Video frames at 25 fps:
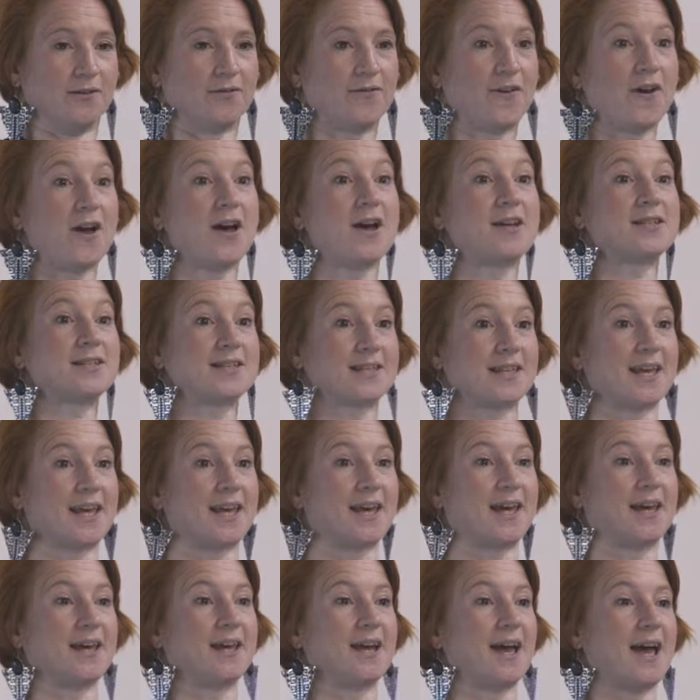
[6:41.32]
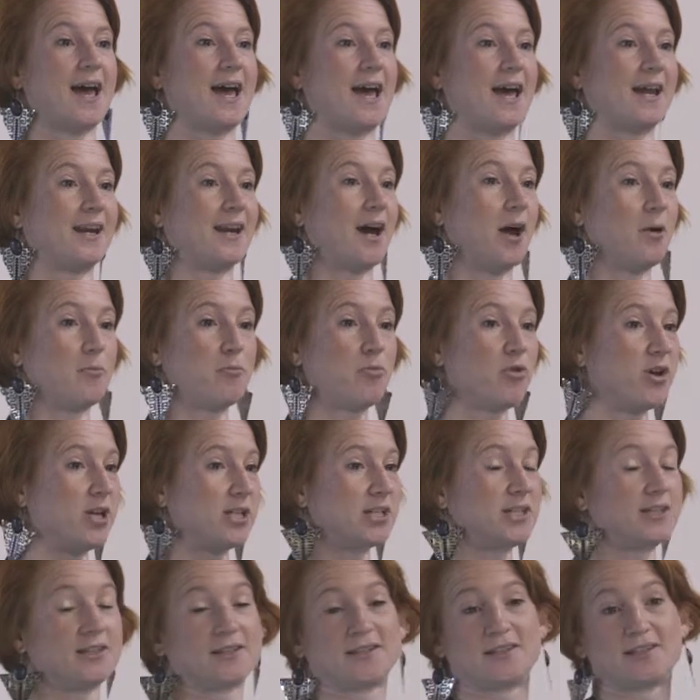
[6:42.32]
First thing, and I'm
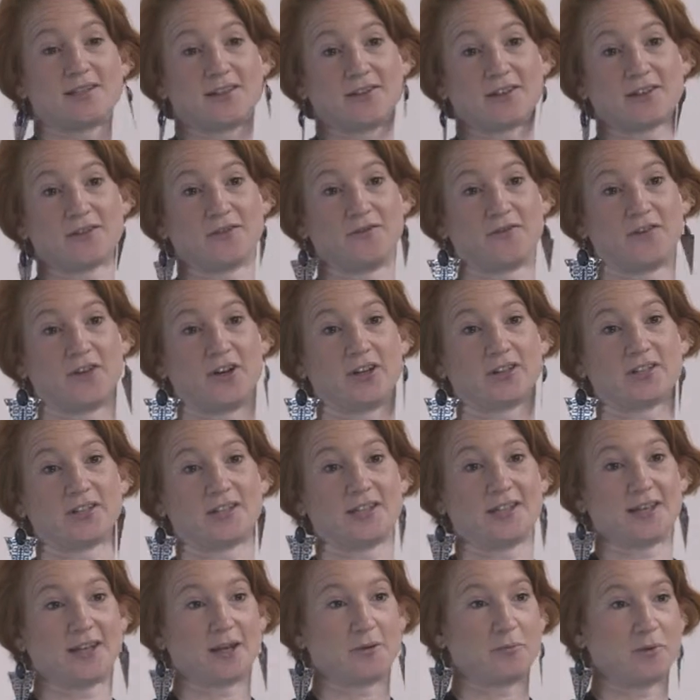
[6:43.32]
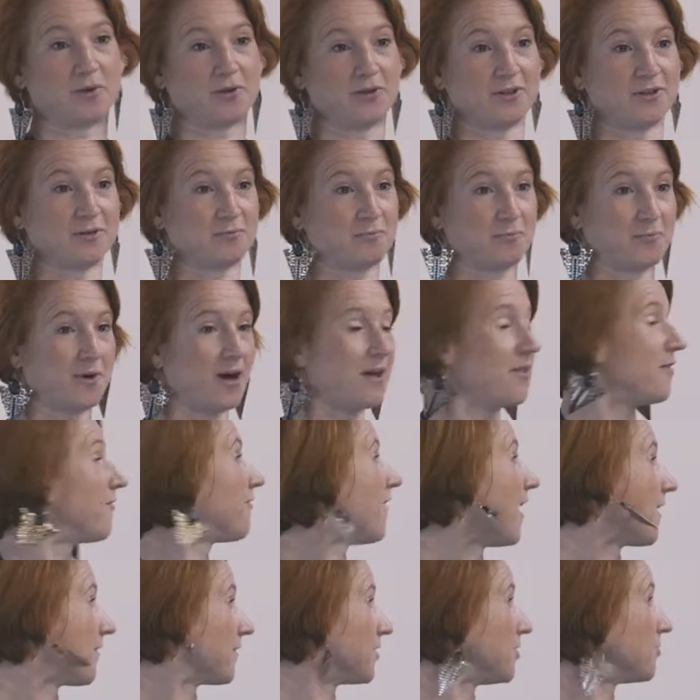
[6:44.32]
preaching to the converted here because by the
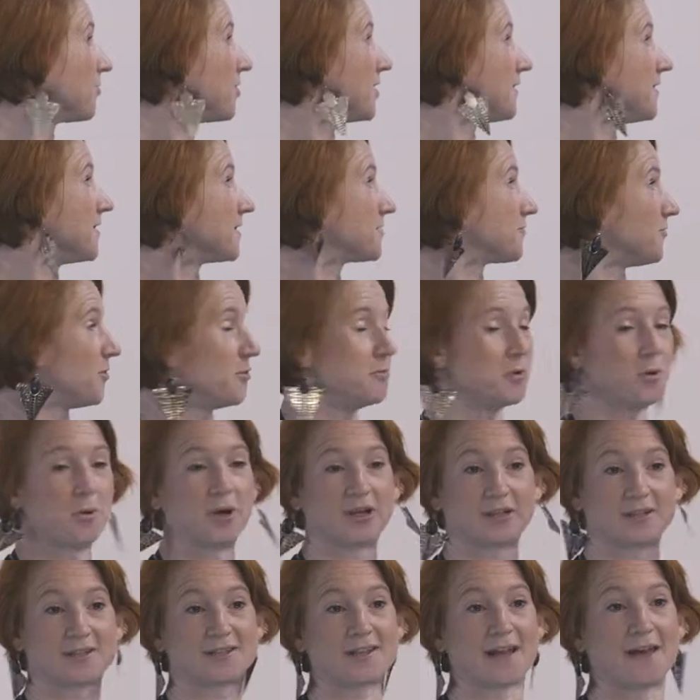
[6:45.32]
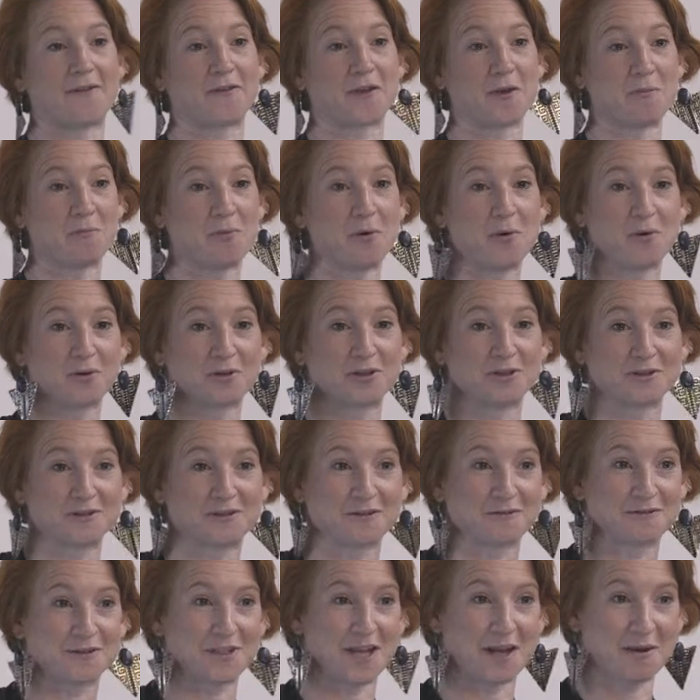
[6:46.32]
fact that you're in this room, you understand the
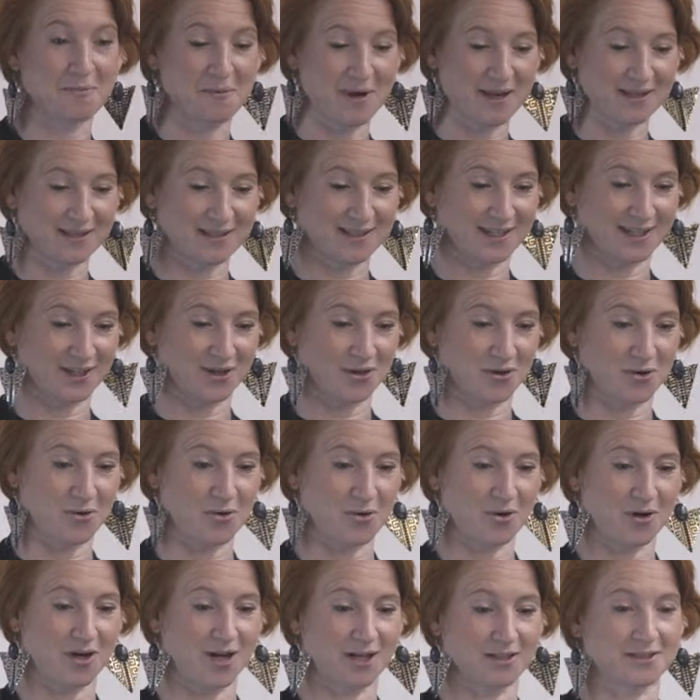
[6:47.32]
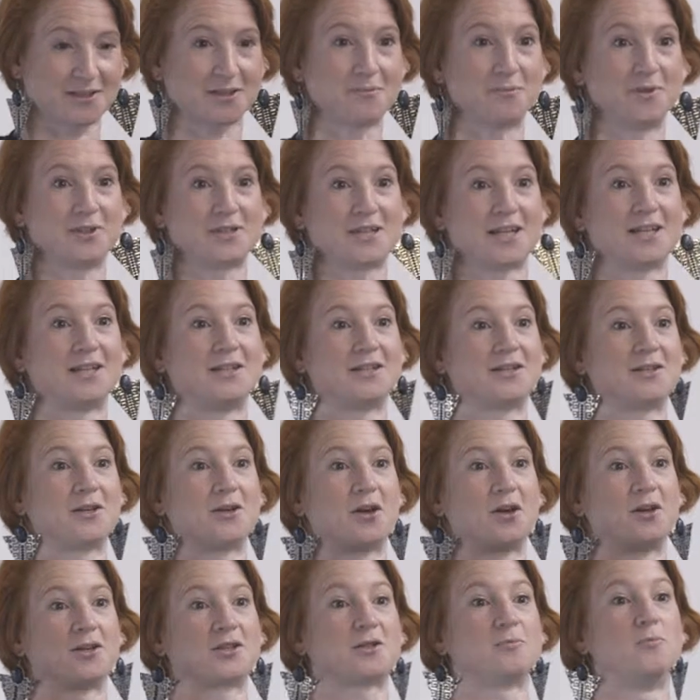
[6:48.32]
importance of segmenting your customers
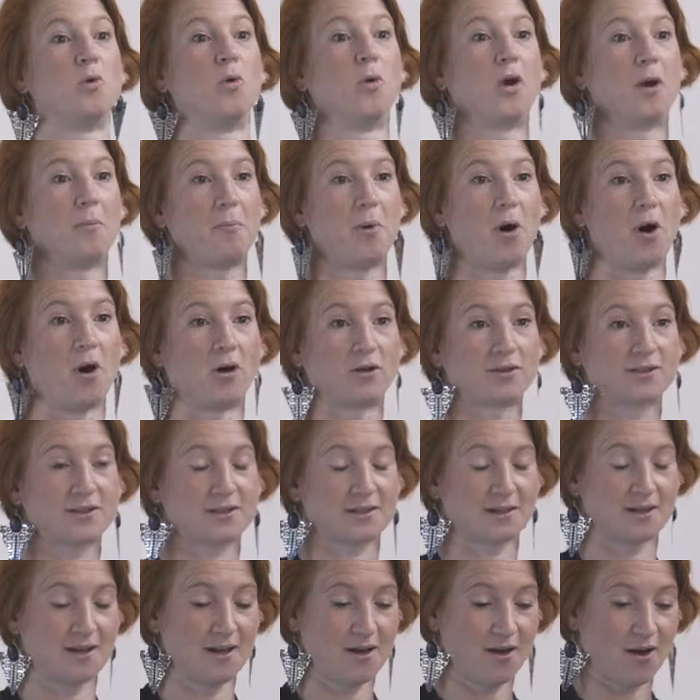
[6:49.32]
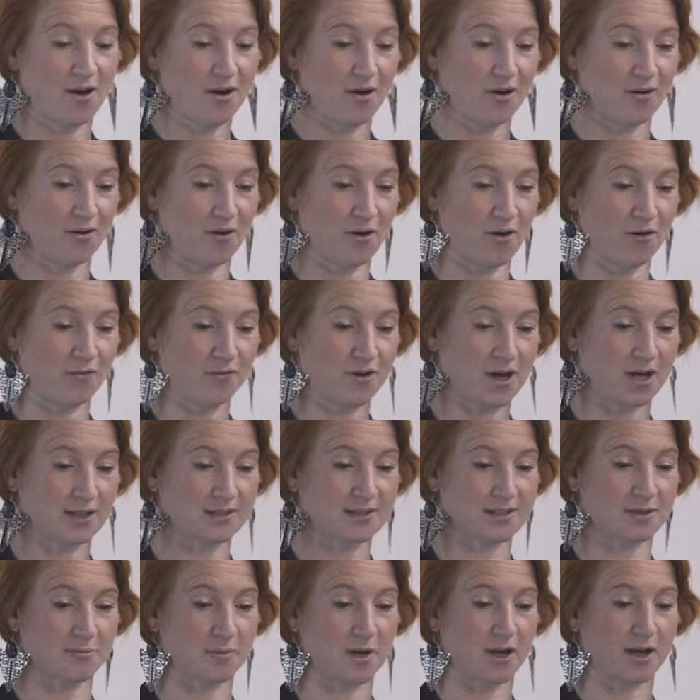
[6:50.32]
into smaller pots of
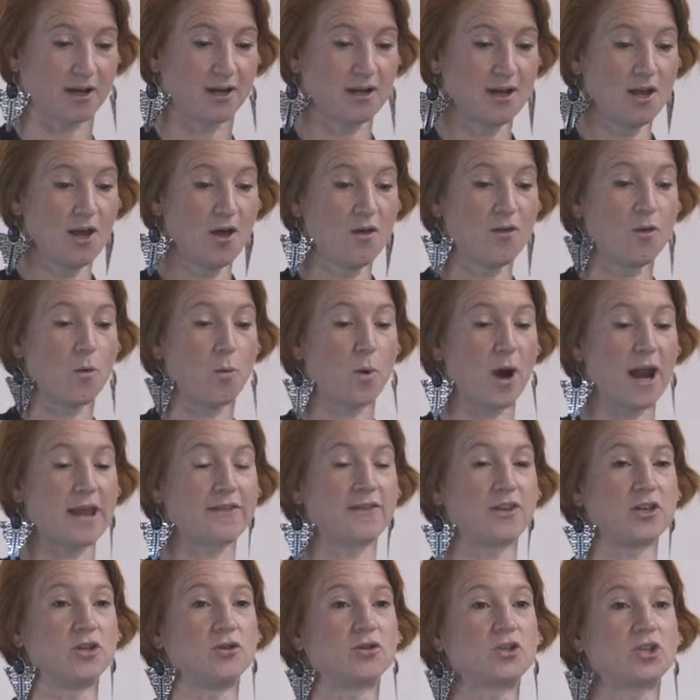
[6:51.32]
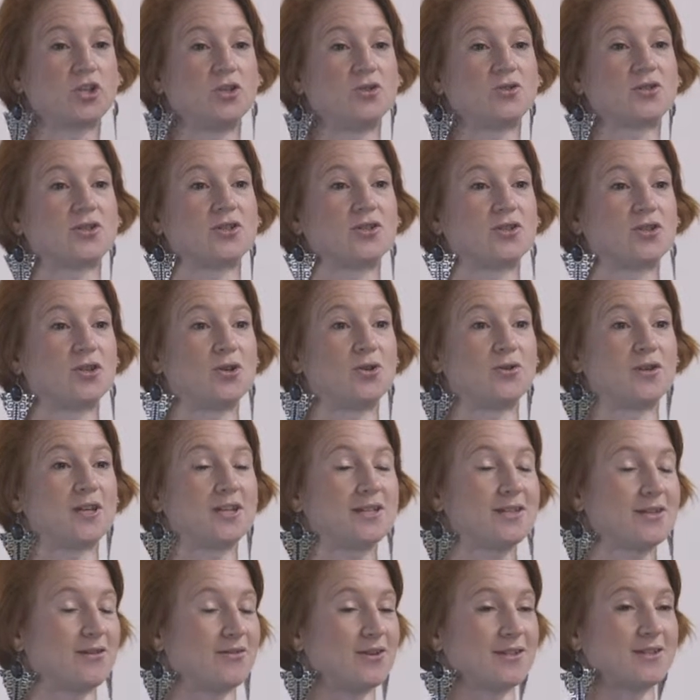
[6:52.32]
customer. The way that you choose to do
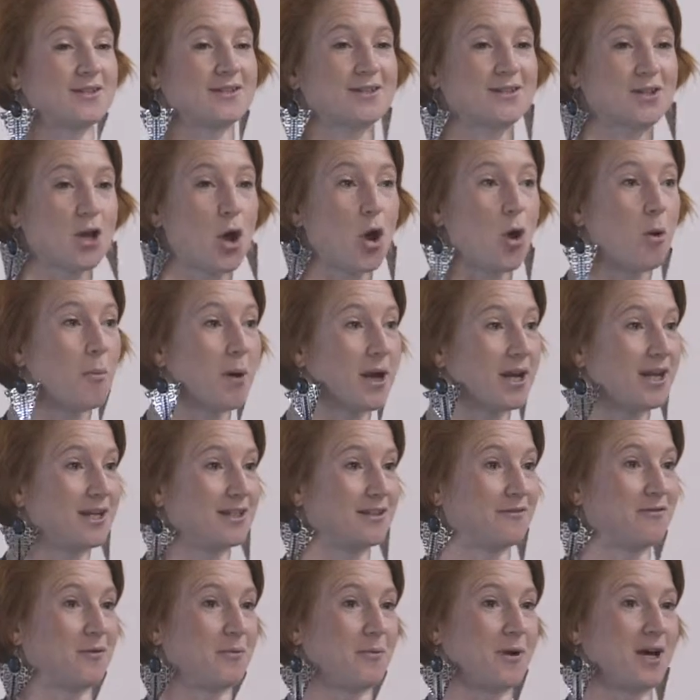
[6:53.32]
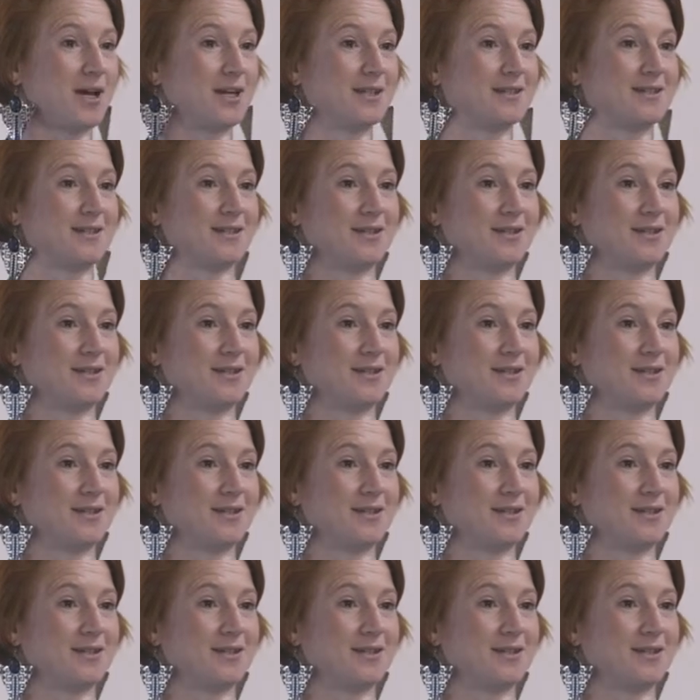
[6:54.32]
this, there are so many different ways